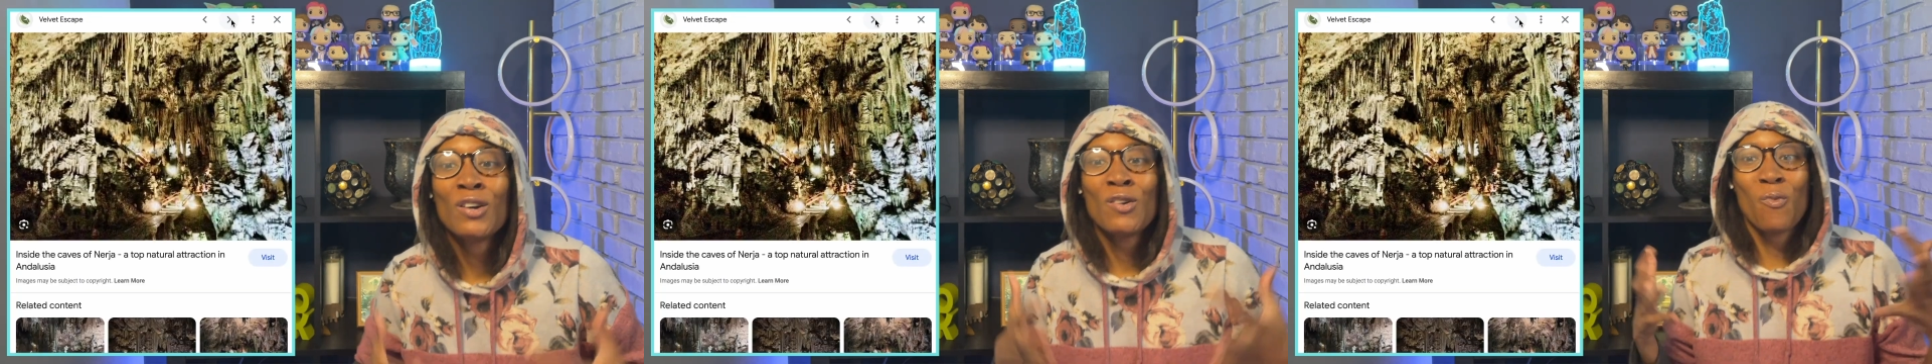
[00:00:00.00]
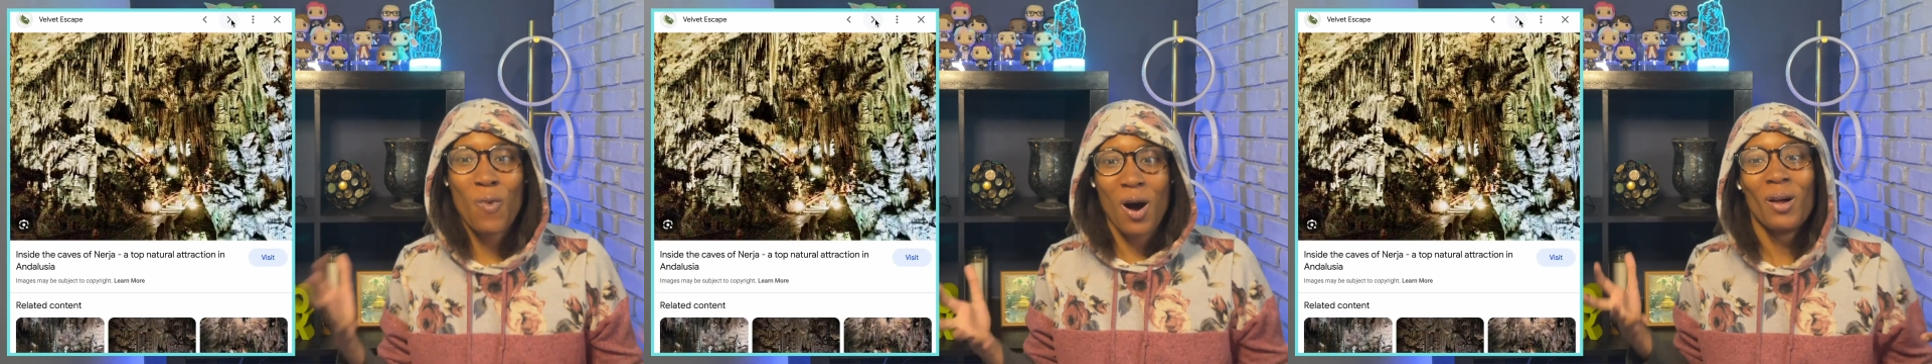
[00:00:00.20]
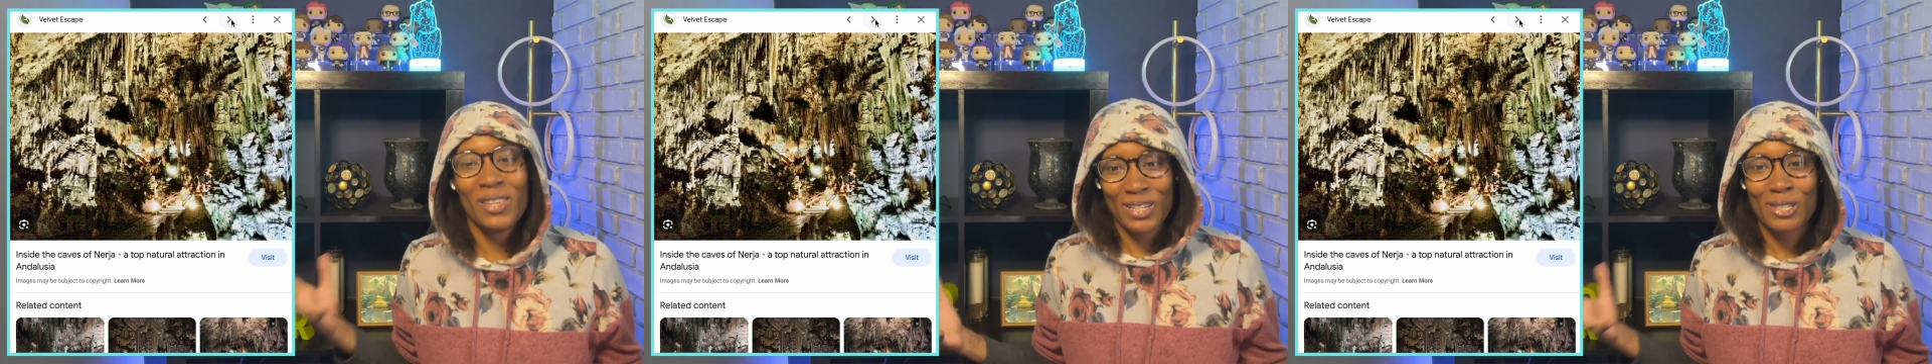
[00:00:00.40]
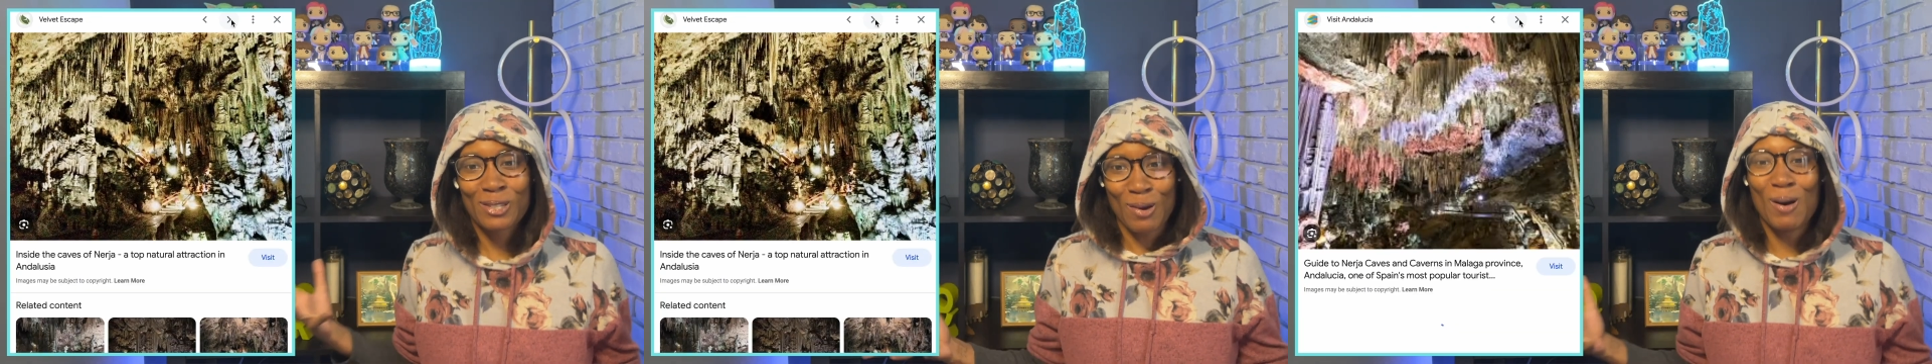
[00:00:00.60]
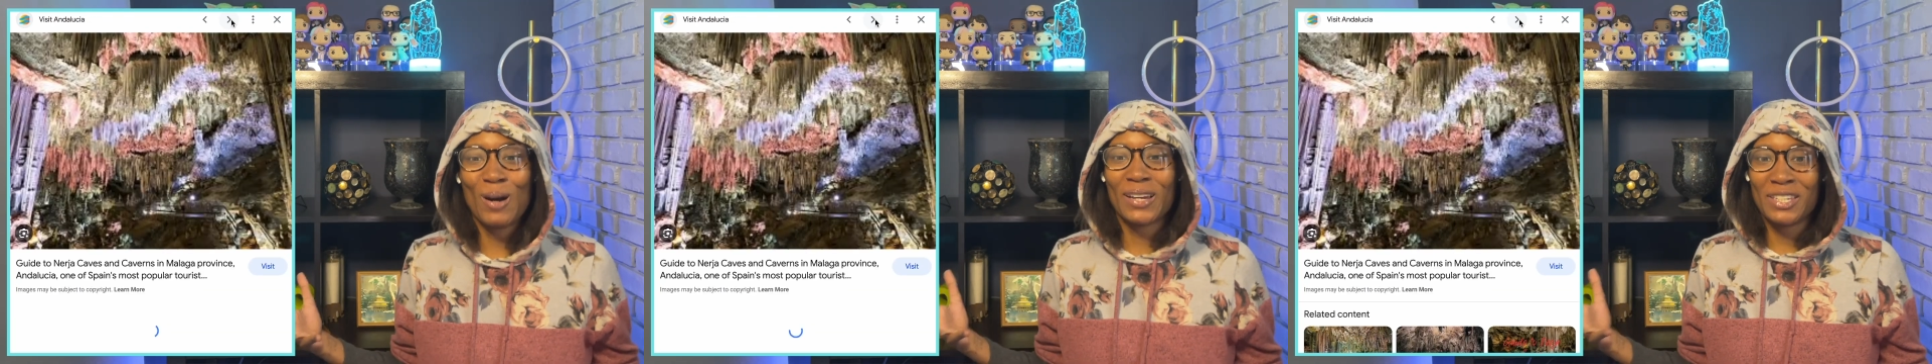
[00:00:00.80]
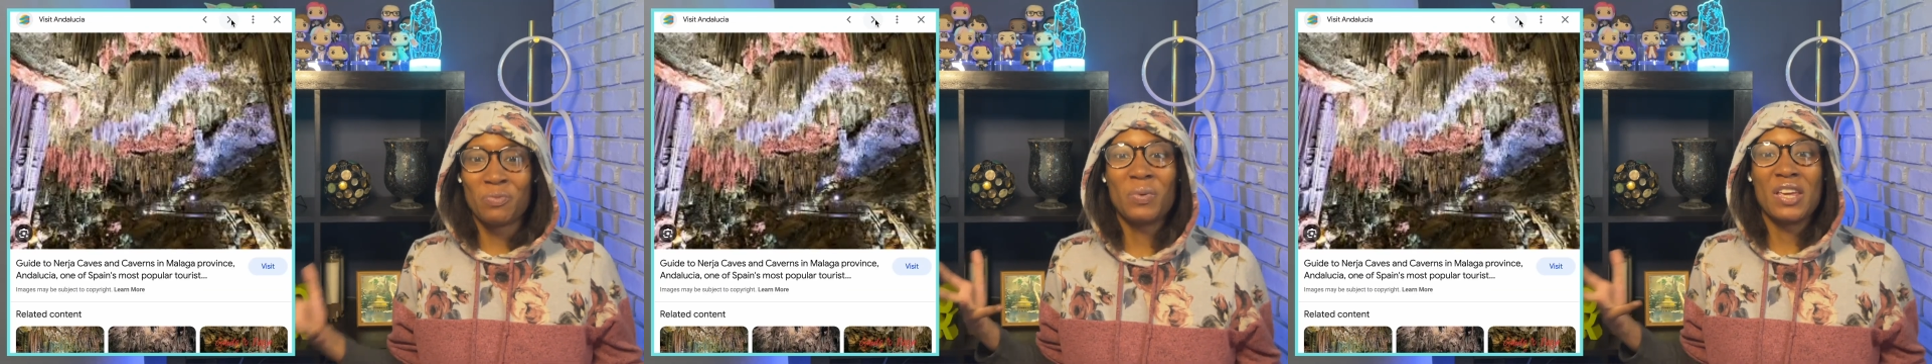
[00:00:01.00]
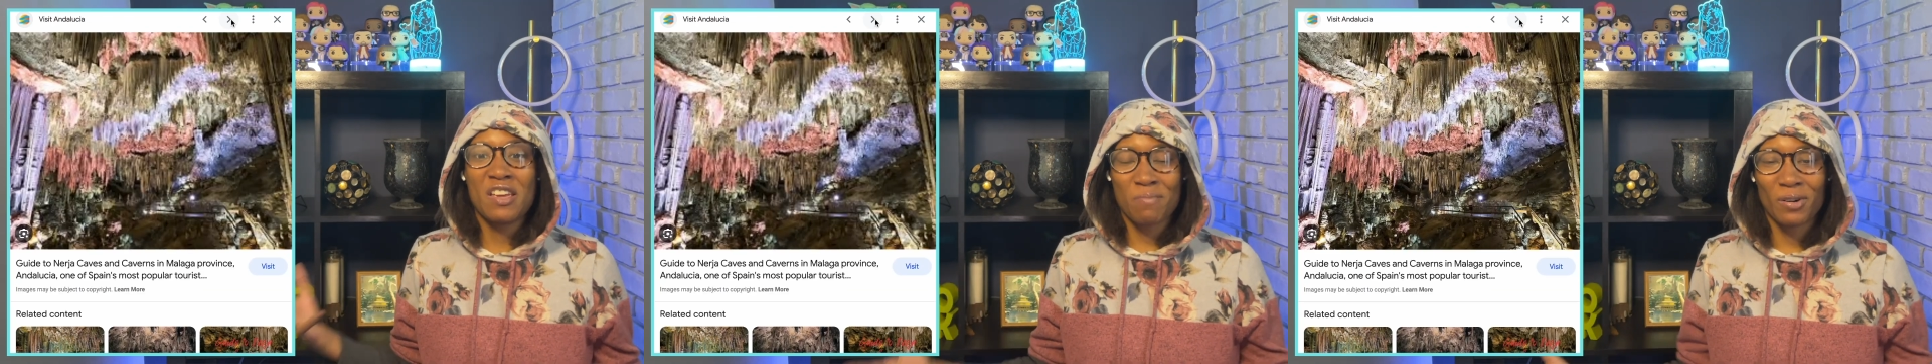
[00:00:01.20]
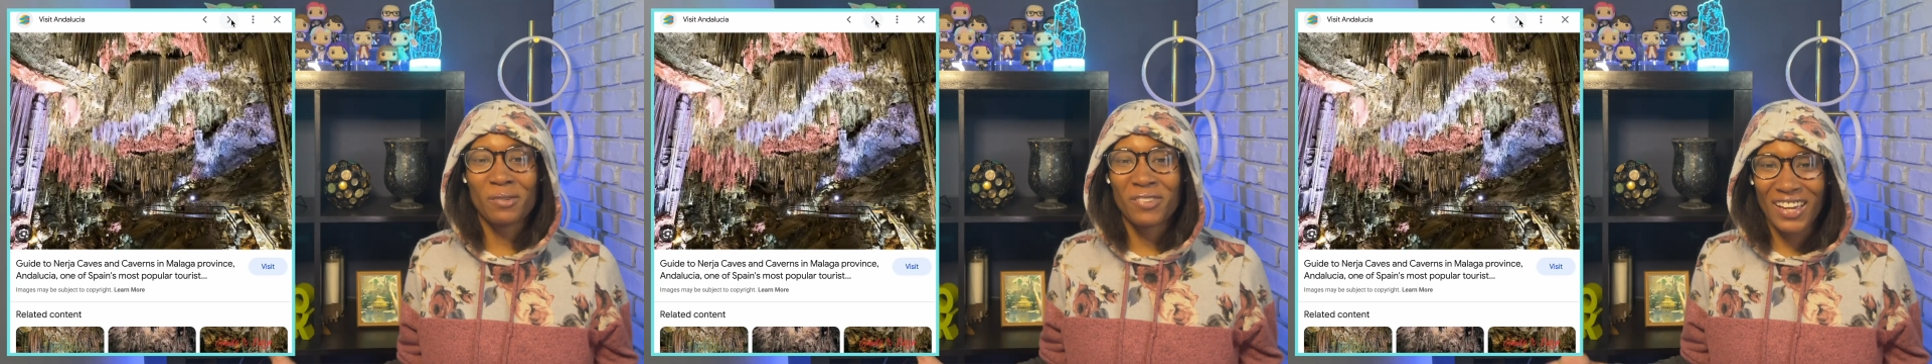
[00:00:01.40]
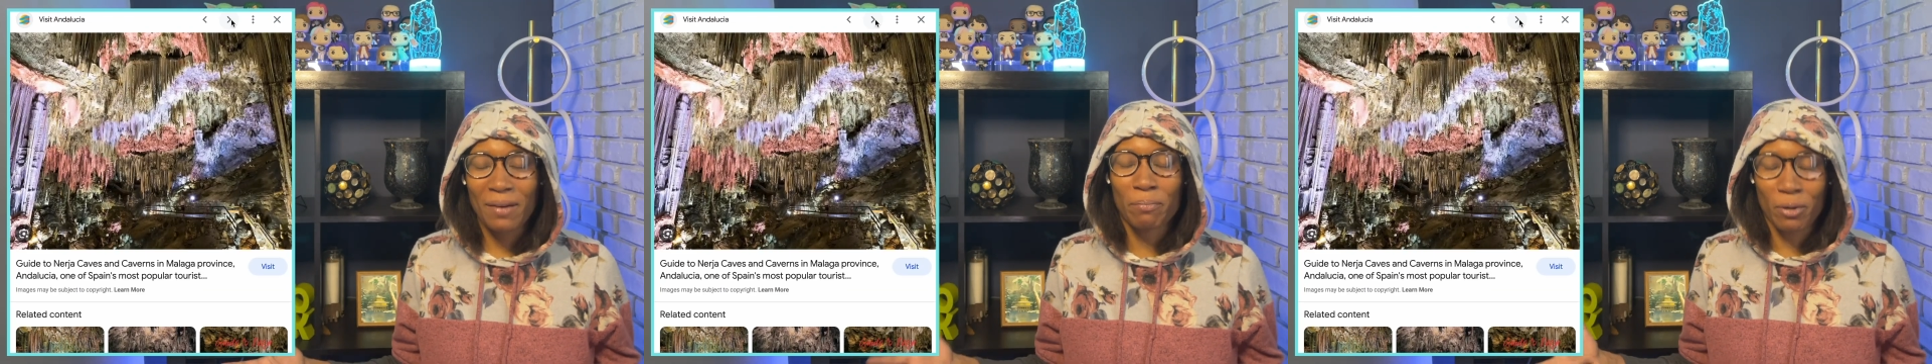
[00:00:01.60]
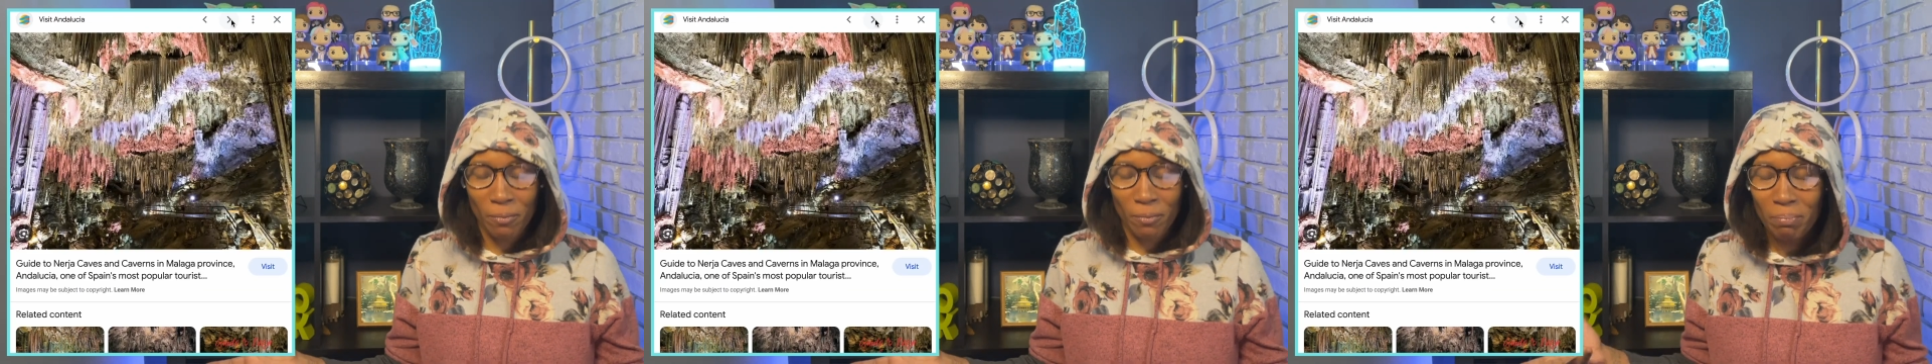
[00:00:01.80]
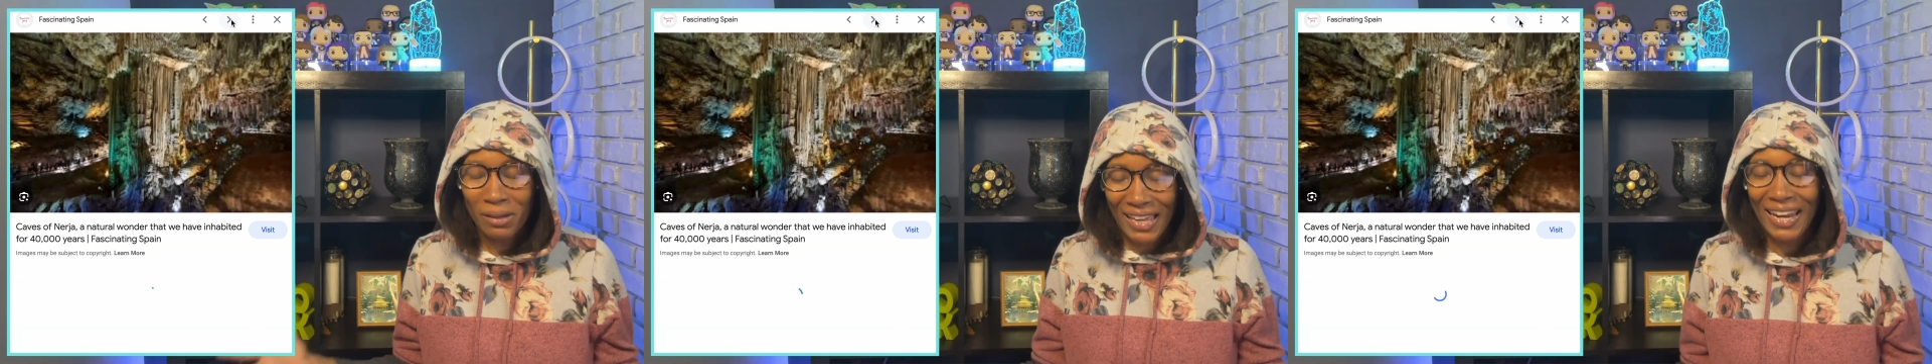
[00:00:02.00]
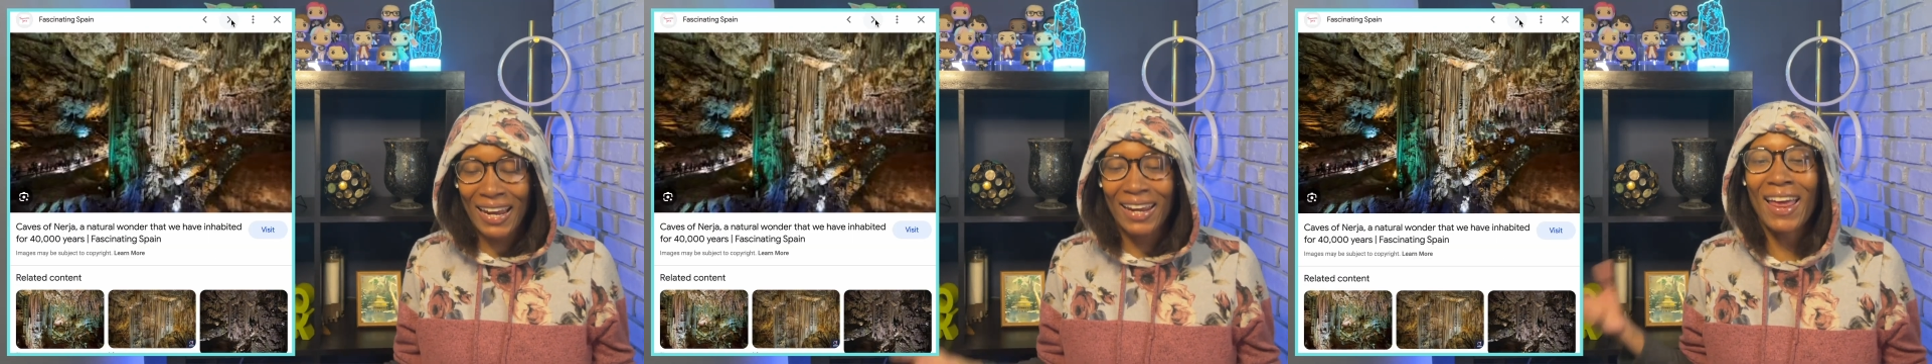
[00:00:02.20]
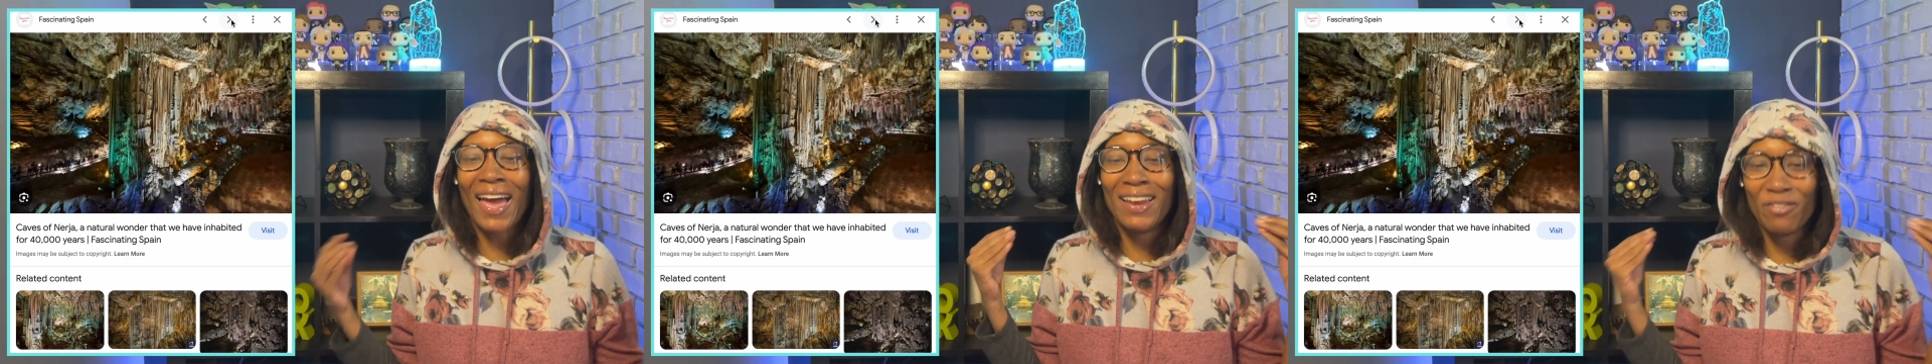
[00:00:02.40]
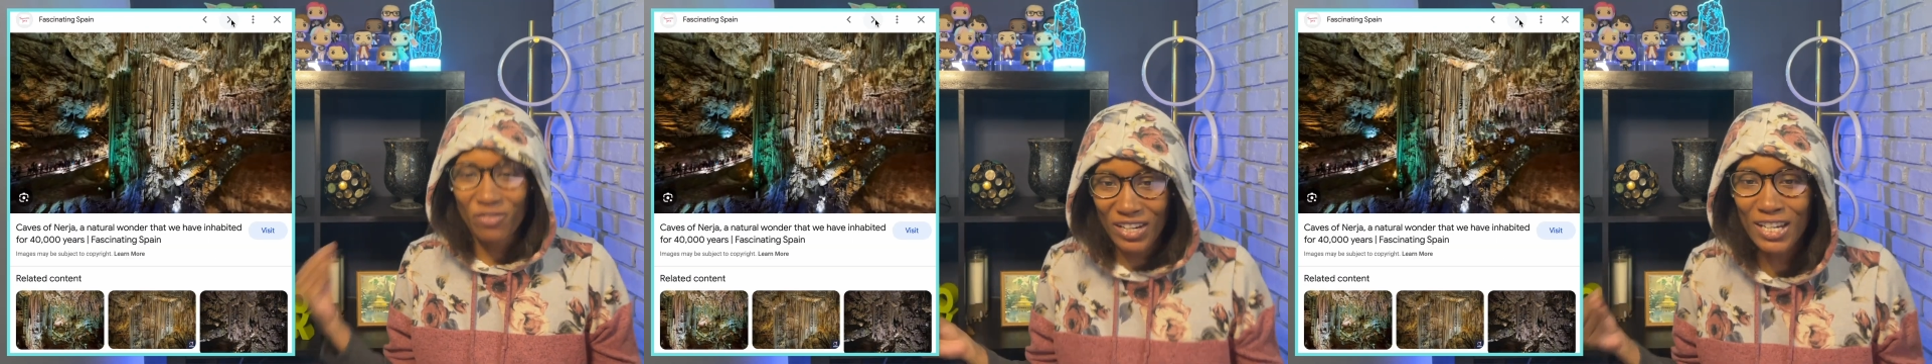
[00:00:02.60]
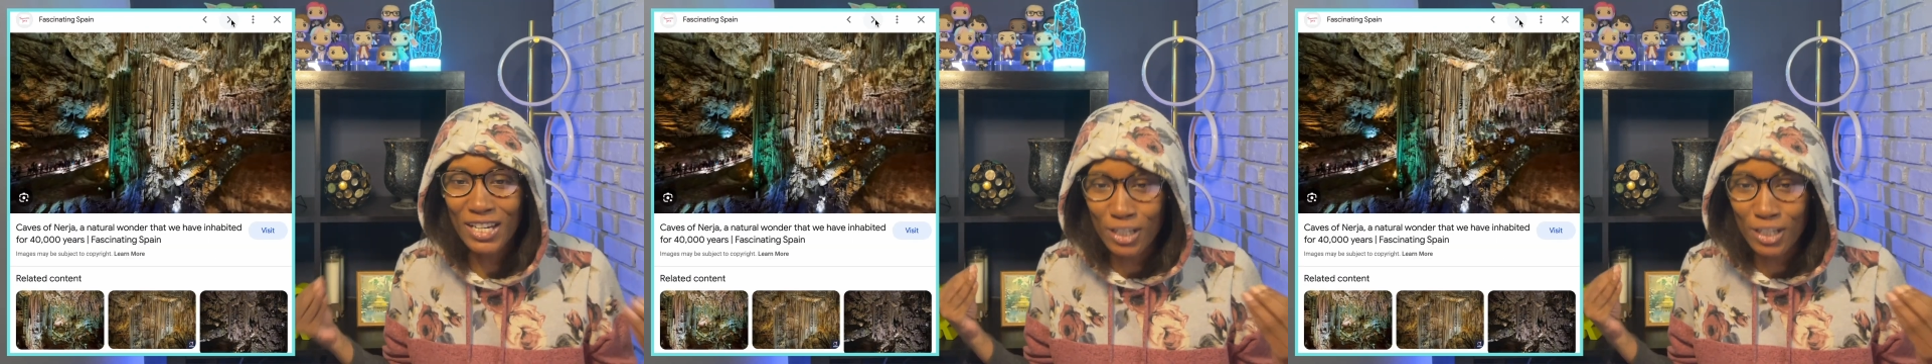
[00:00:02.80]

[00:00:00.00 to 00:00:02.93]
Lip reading: while this song is being played and V is